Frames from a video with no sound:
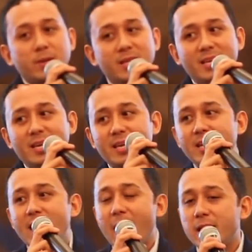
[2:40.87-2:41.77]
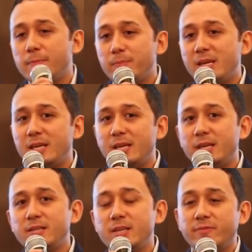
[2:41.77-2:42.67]
meaning EIP,
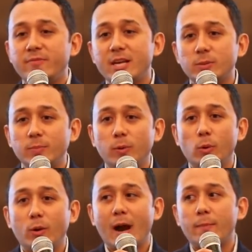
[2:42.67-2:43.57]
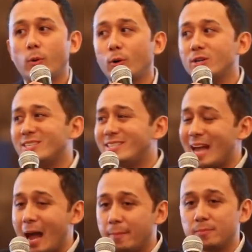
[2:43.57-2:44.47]
Easy Investment Program, or
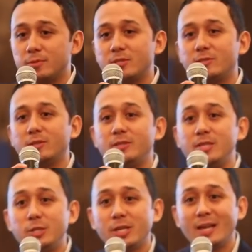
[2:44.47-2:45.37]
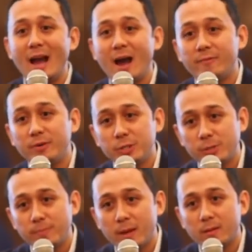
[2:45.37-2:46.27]
SAM, Strategic
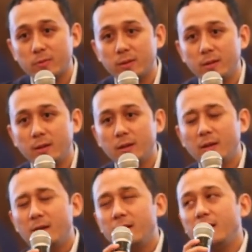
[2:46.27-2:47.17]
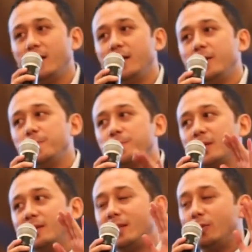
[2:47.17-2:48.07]
Average Method,
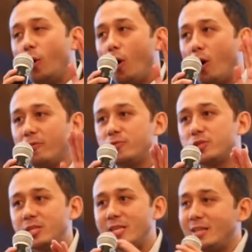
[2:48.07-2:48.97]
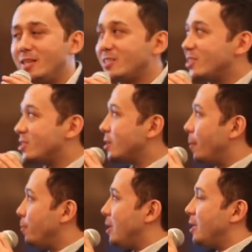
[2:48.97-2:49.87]
then obviously this is
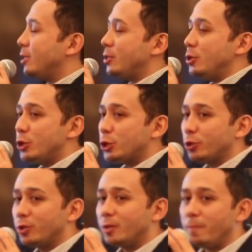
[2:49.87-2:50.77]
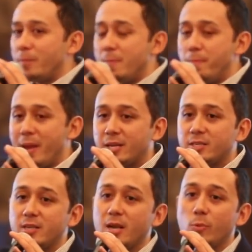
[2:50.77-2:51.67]
something that you shouldn't be
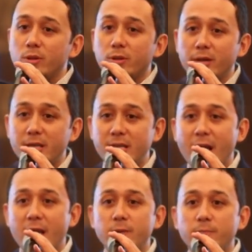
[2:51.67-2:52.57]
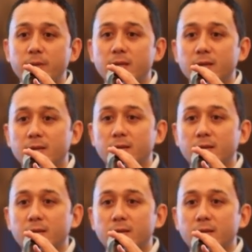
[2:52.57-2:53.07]
mixing with your EIP.